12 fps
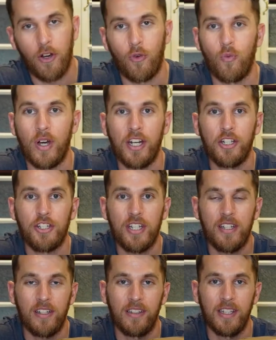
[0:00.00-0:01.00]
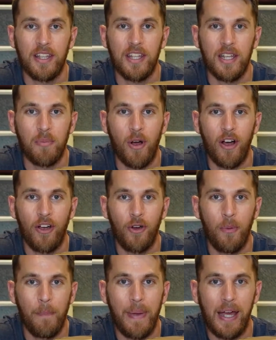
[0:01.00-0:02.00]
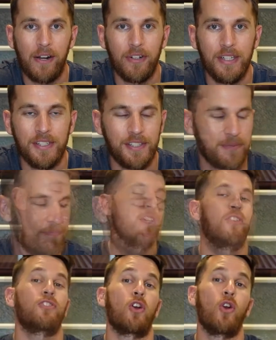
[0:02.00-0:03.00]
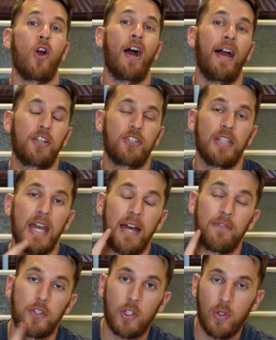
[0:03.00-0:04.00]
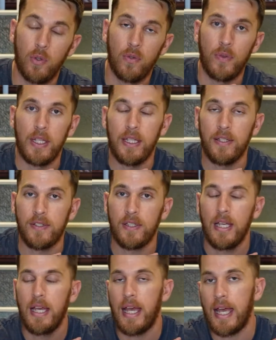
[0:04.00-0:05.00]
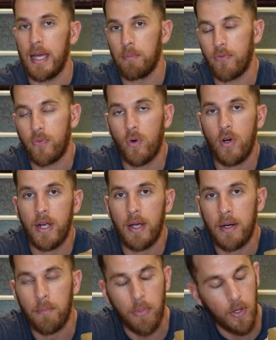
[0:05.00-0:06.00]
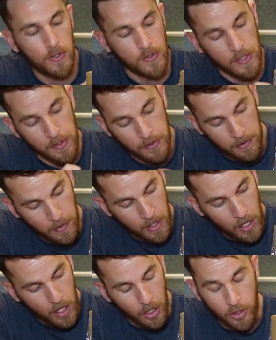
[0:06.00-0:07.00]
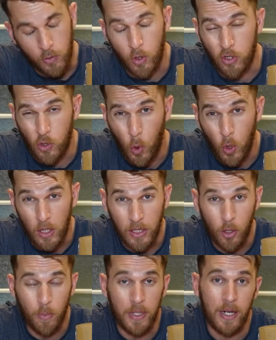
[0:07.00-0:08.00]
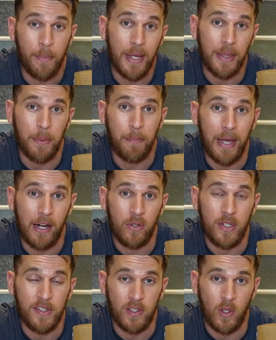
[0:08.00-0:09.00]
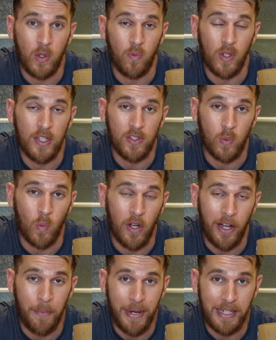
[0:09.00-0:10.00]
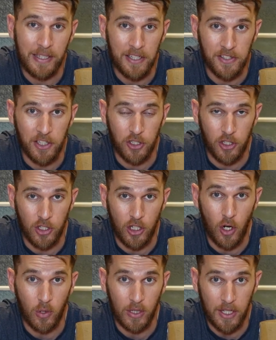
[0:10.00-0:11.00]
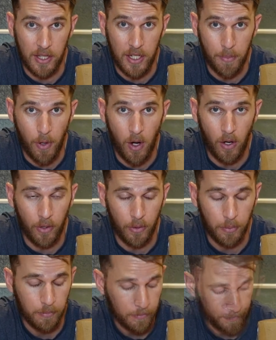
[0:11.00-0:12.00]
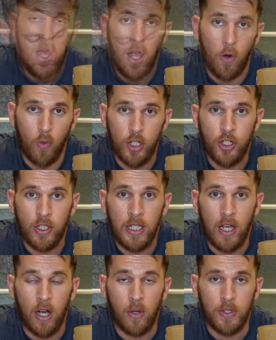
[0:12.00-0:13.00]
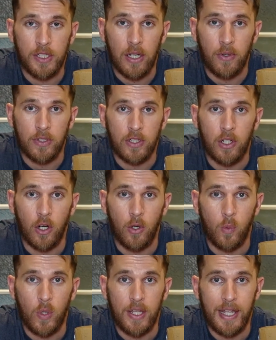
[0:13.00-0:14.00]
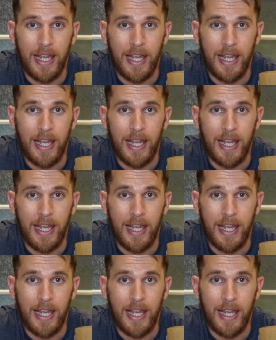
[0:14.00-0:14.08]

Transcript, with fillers: Renogy lithium-ion batteries. So I actually have 2 of these, and before I unbox this, I just want to talk a little bit about the batteries and the reason why I made the decision to go lithium-ion. Originally, I was going to go with